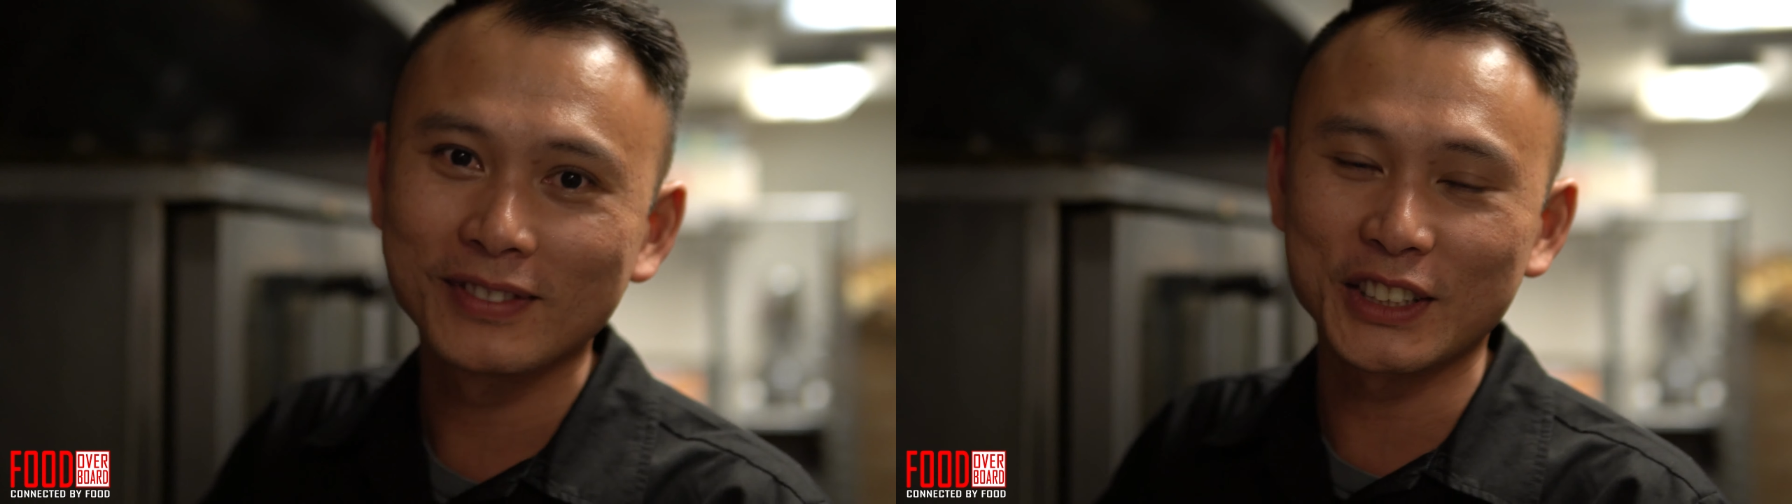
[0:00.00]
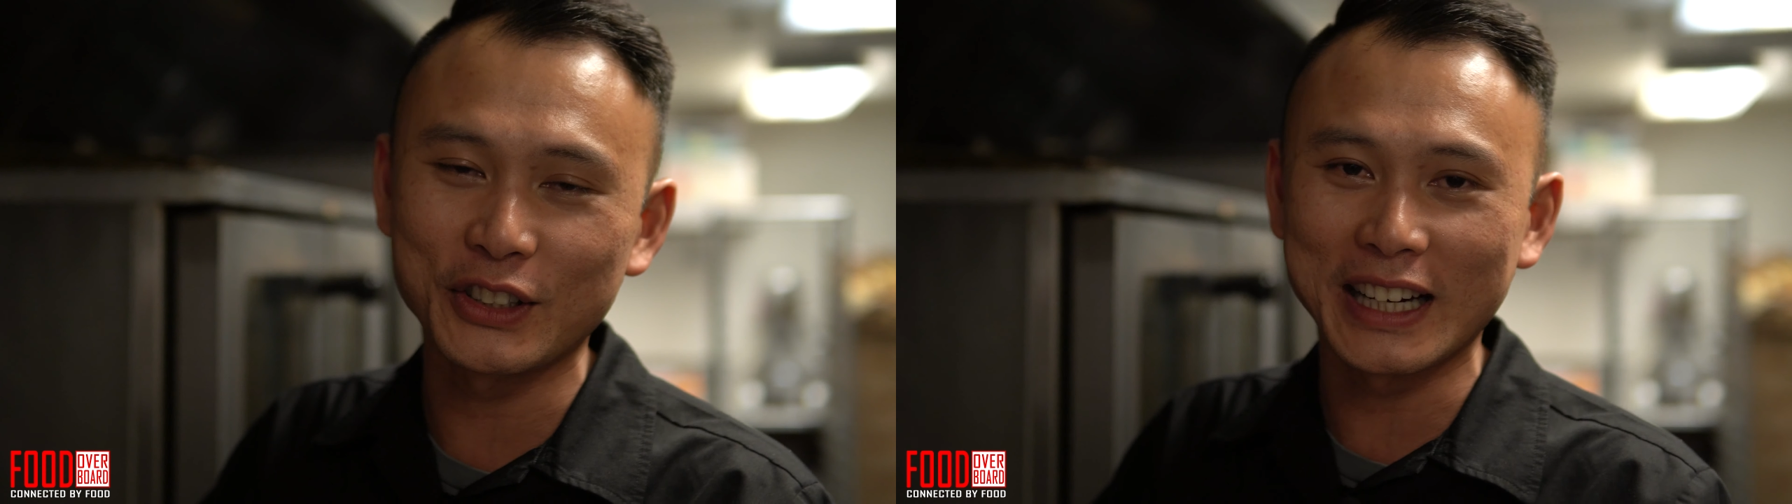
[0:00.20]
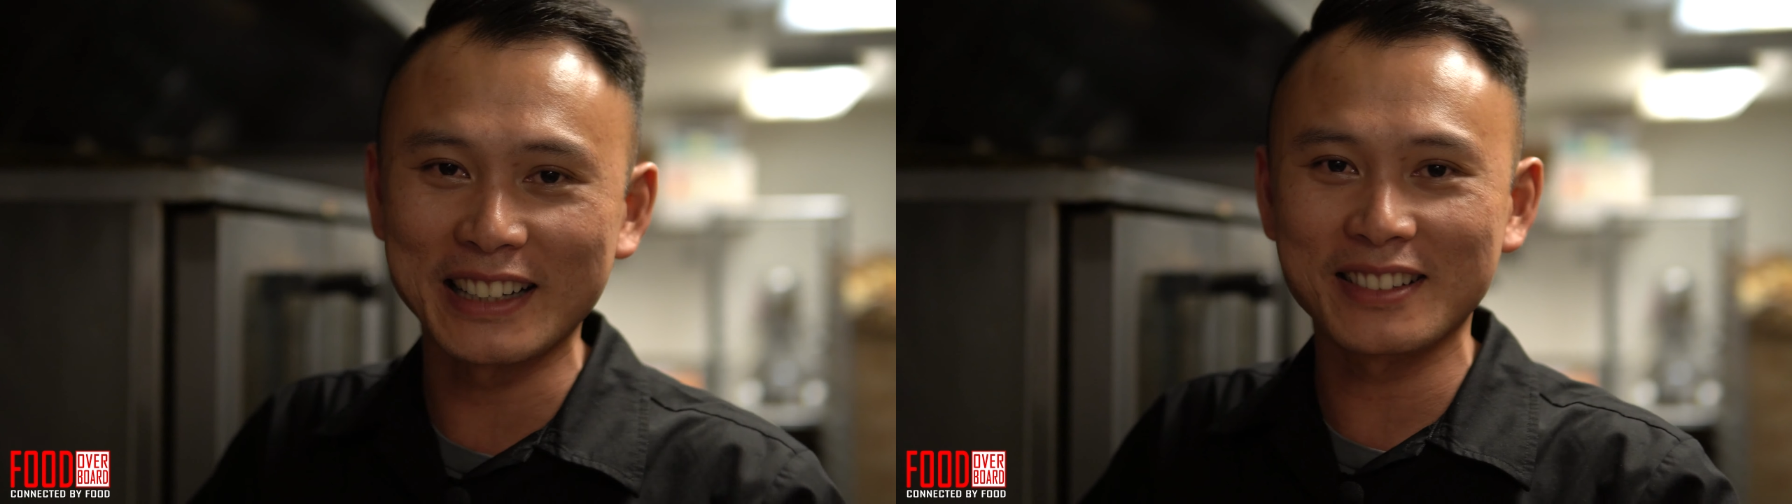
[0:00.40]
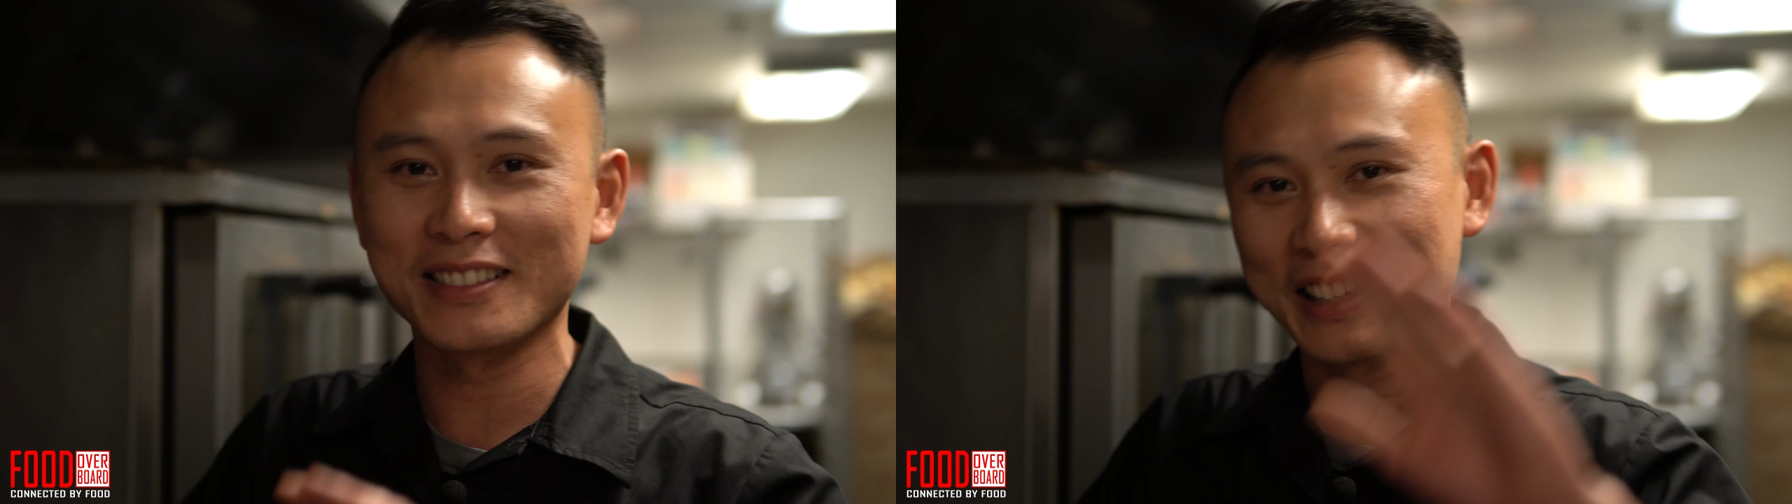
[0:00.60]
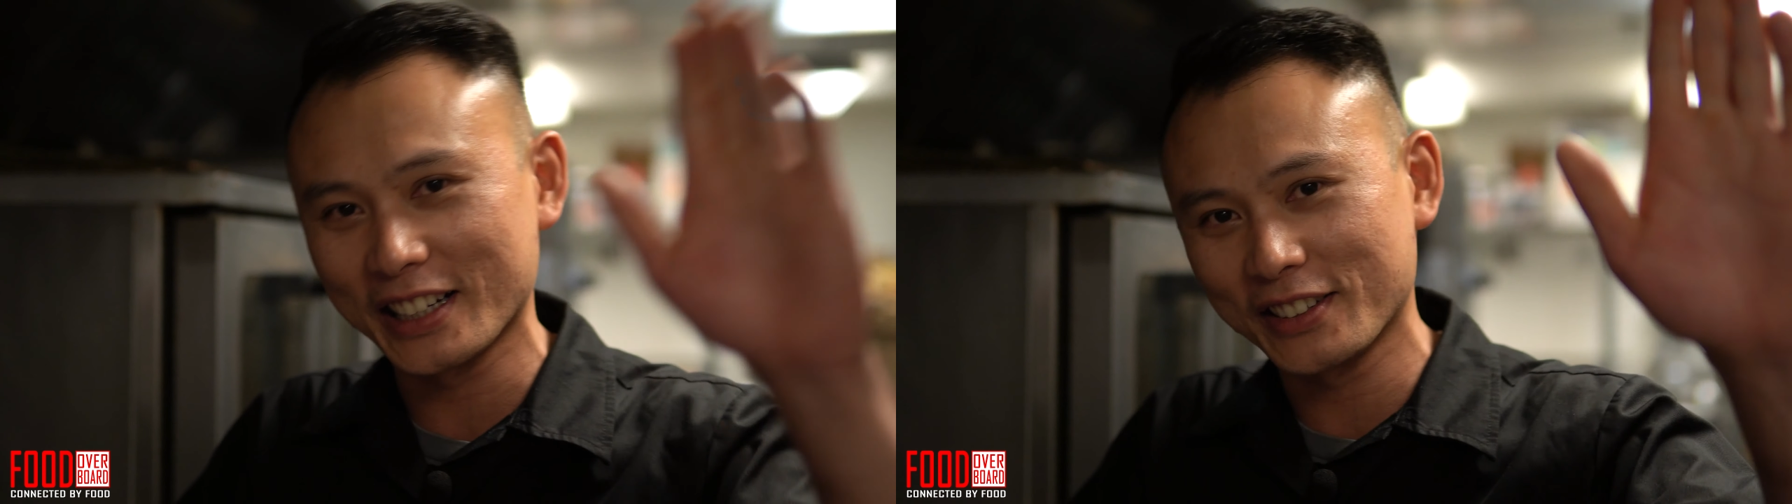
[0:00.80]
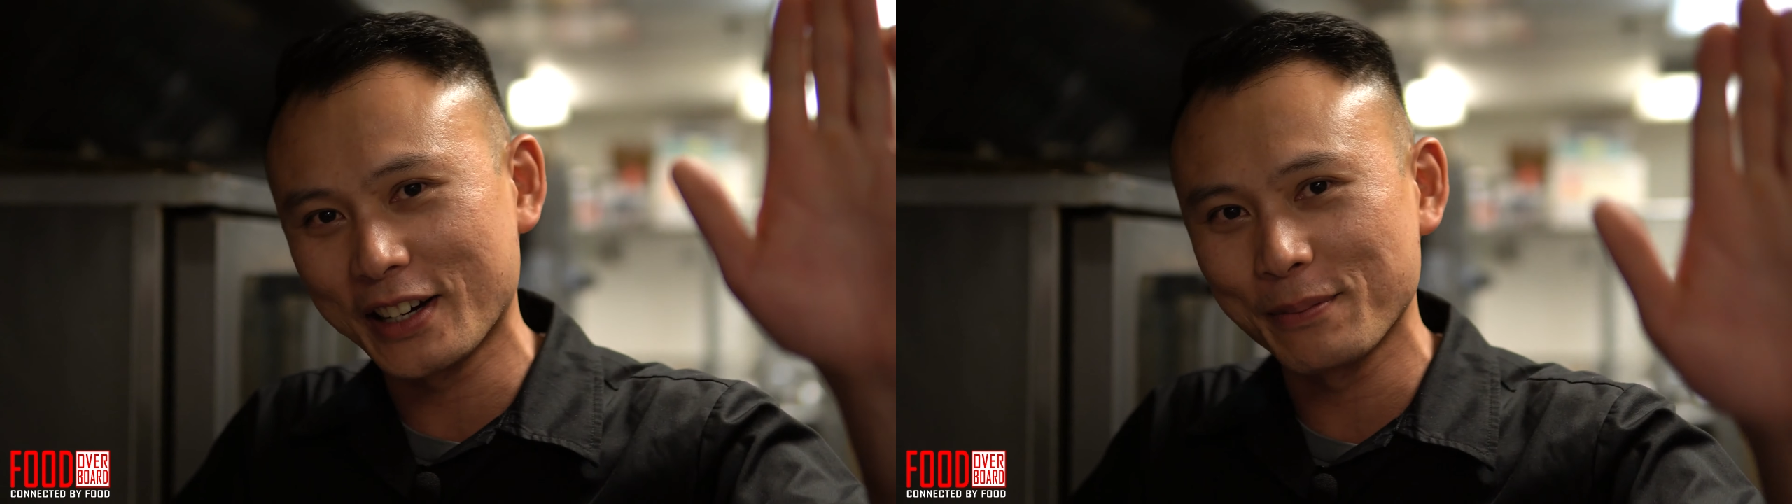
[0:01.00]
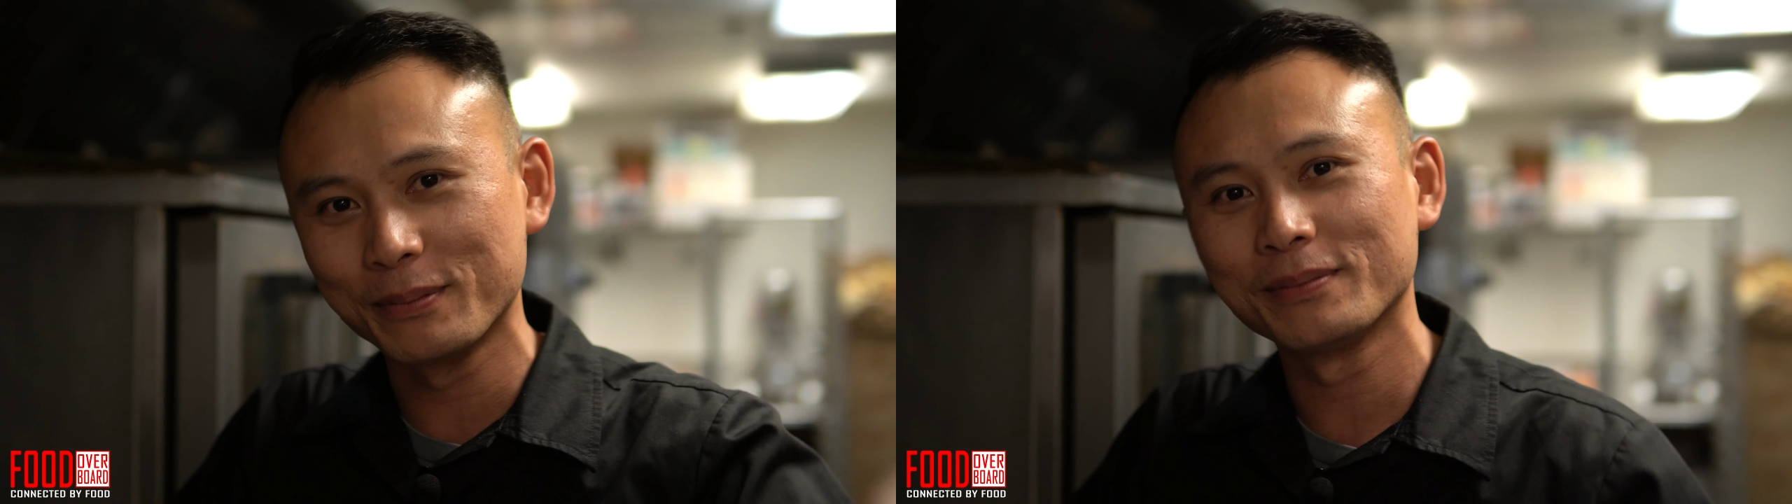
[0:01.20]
See you guys next time.